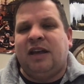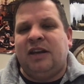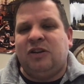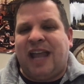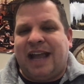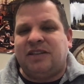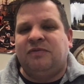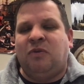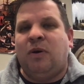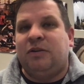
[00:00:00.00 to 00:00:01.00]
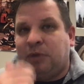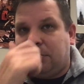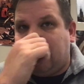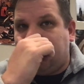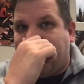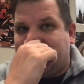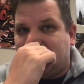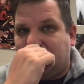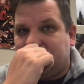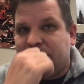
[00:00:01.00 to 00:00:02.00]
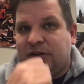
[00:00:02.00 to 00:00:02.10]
and you can't avoid repeat matchups.